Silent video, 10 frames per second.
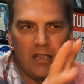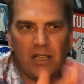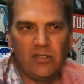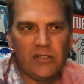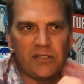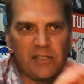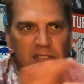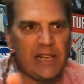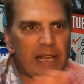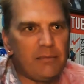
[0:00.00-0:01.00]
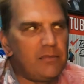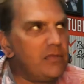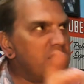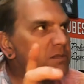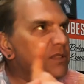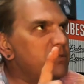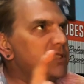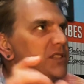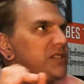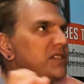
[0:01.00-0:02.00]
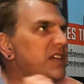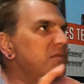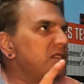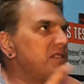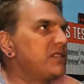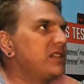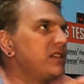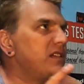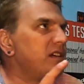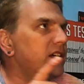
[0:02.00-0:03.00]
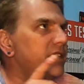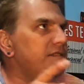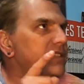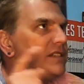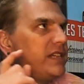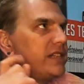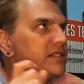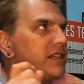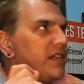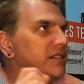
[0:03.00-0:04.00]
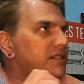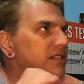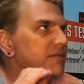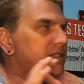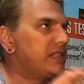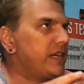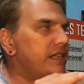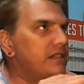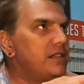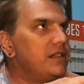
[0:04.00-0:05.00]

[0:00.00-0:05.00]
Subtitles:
looks the same. Looks pretty much the same as the FTDX10. The 710,